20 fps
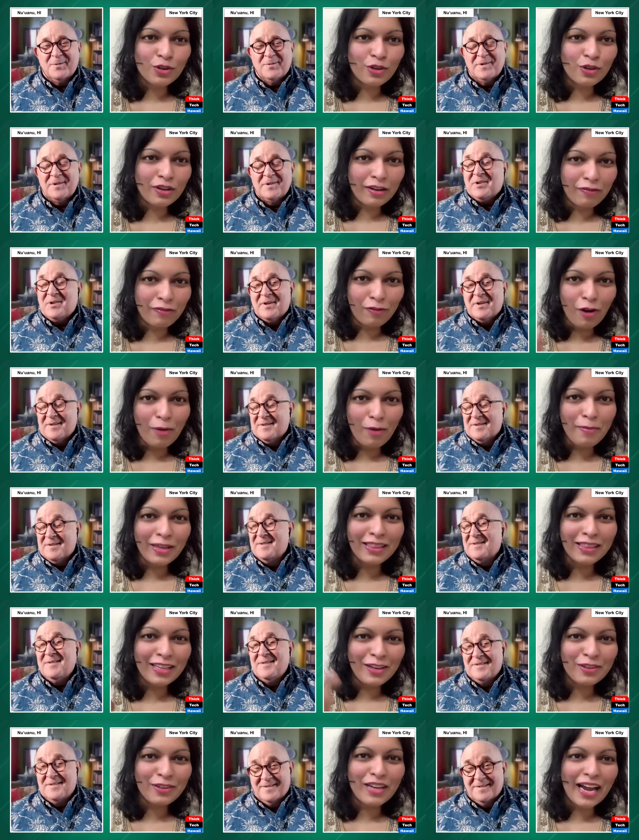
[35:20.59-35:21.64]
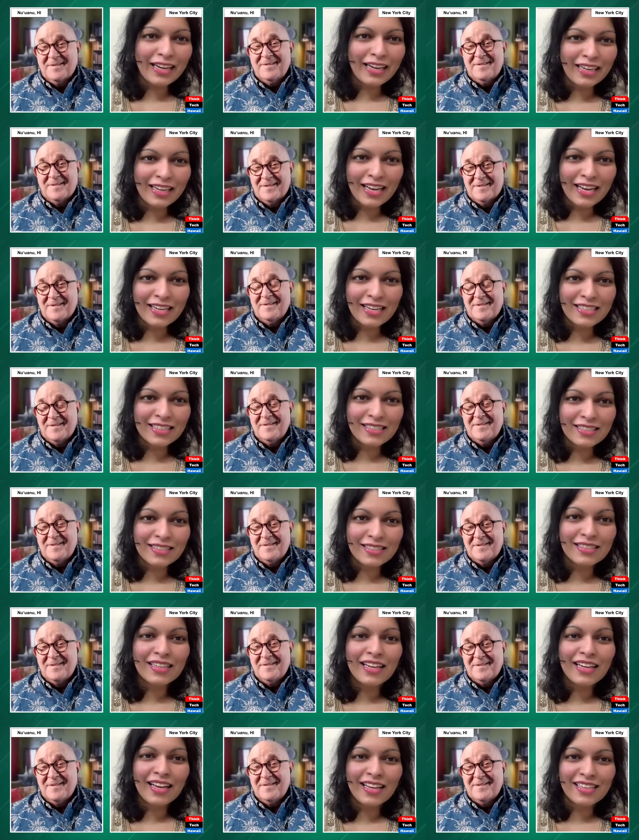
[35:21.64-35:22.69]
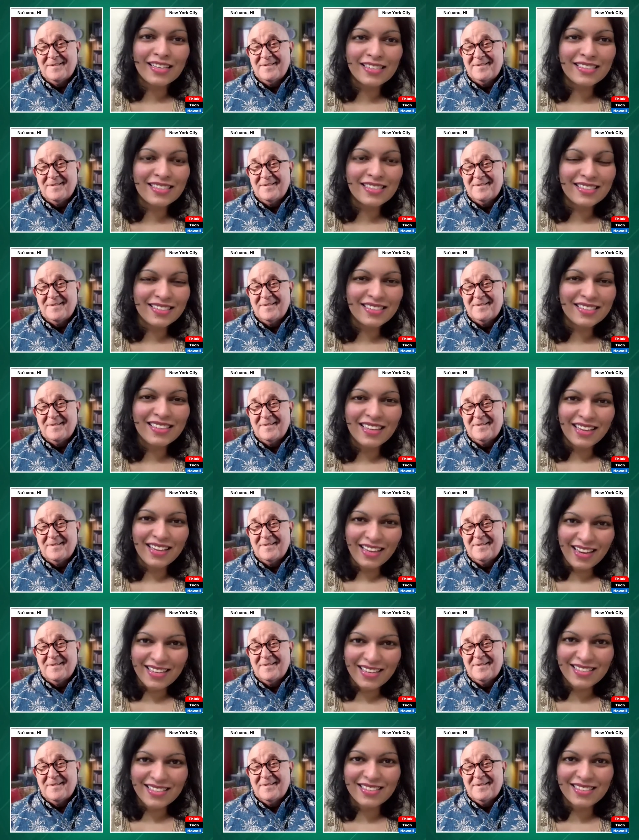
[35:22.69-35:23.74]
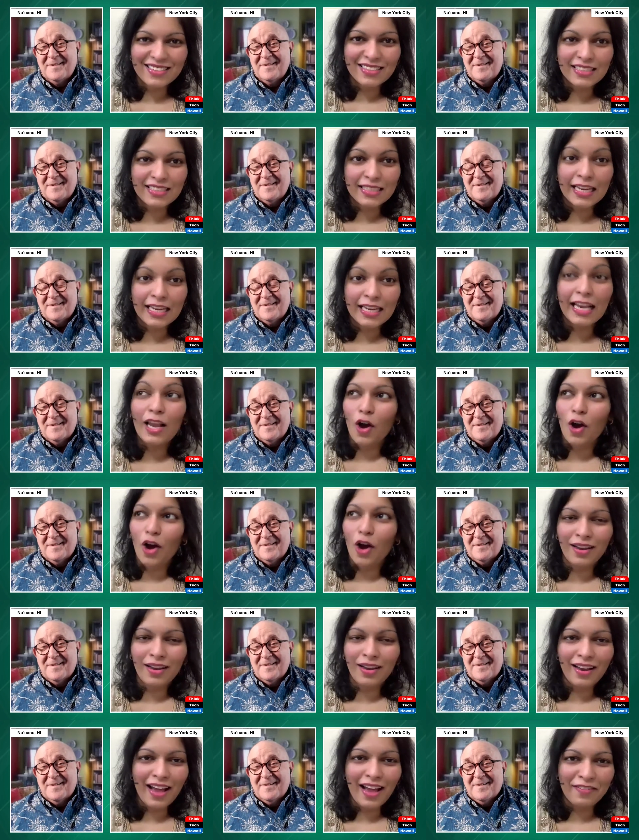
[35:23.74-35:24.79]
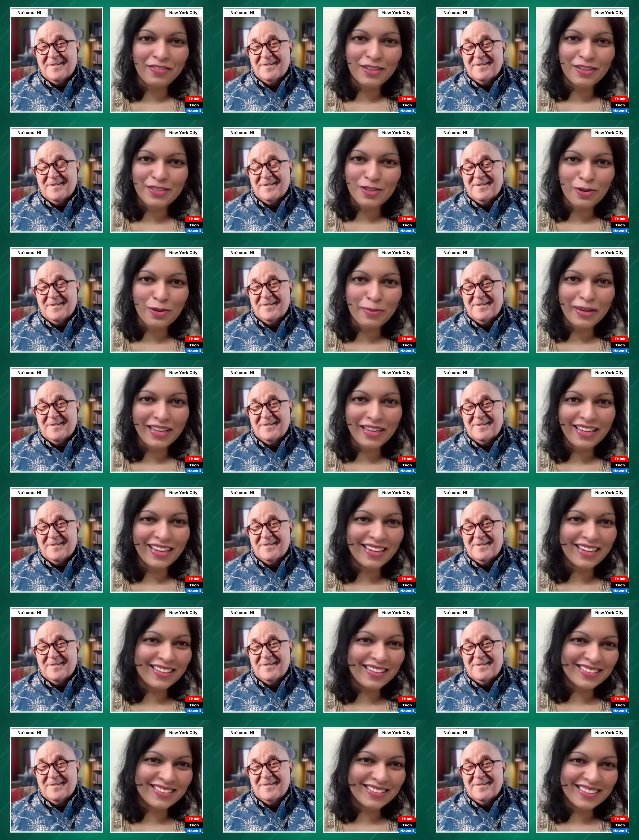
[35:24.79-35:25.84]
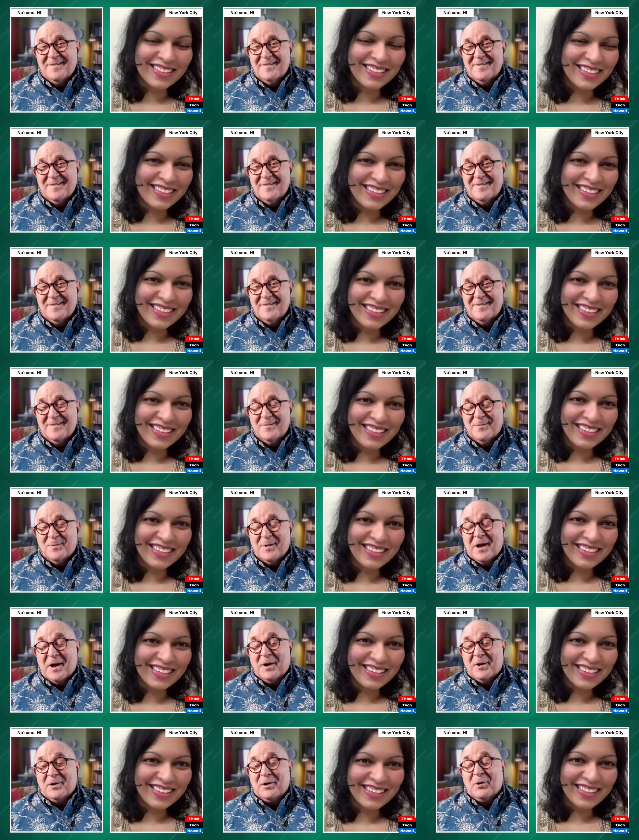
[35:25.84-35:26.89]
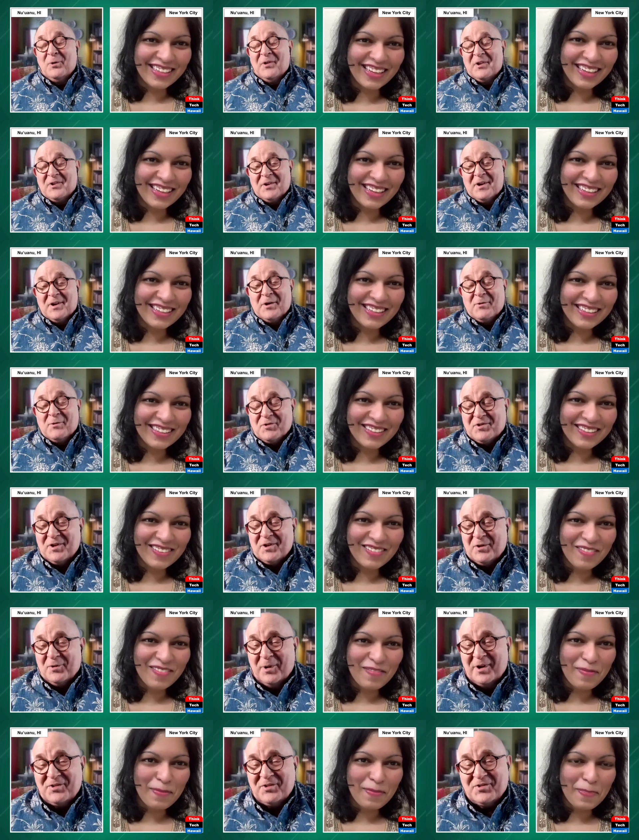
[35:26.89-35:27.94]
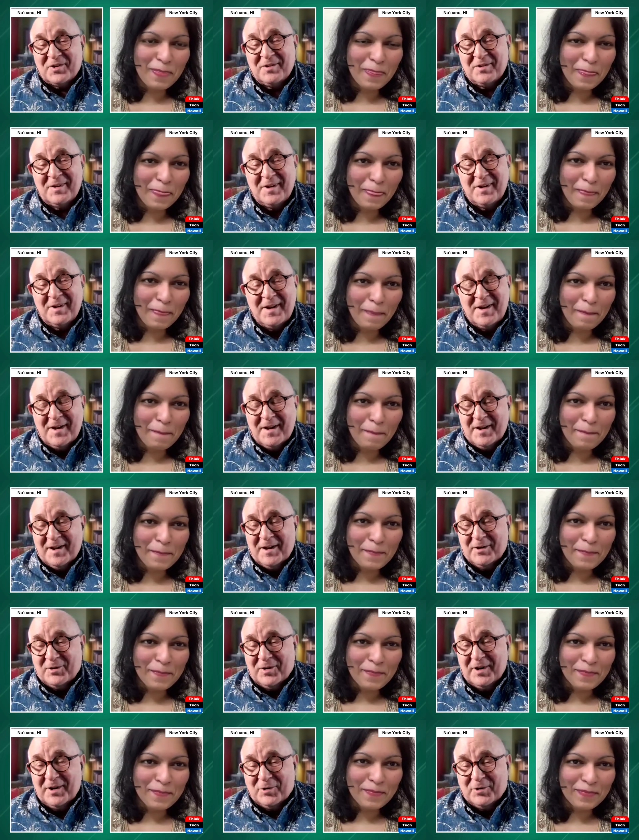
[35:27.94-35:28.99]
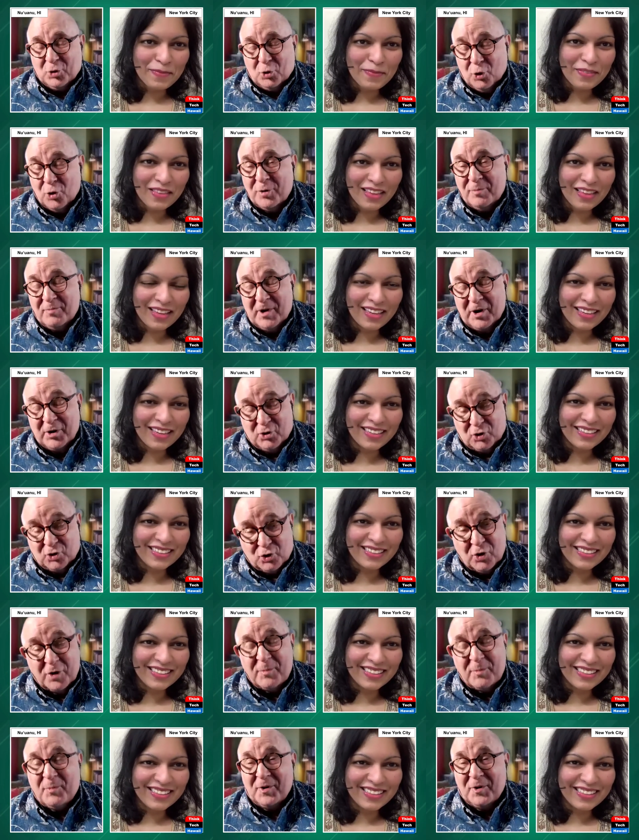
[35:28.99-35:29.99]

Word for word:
Speaker 1: so reforming the united nations is is still on after so many years
Speaker 2: well you know that's an interesting question it it could it should